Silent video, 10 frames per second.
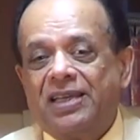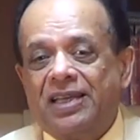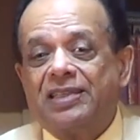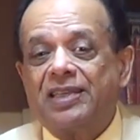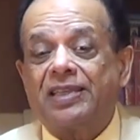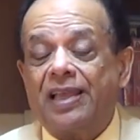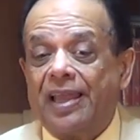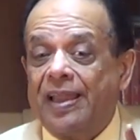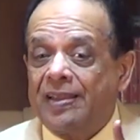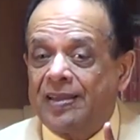He says,
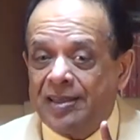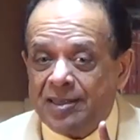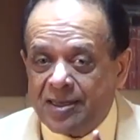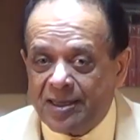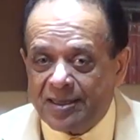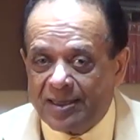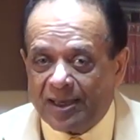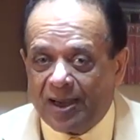atheist is the